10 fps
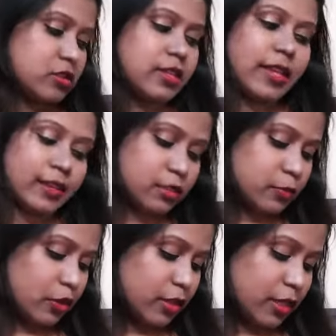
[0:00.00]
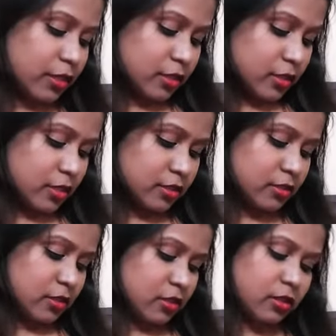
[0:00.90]
So the next product is
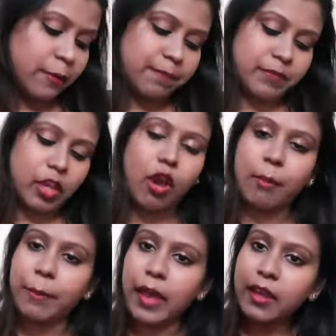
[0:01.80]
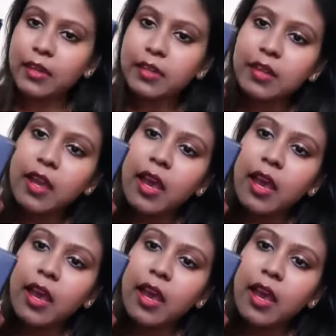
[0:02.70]
the compact,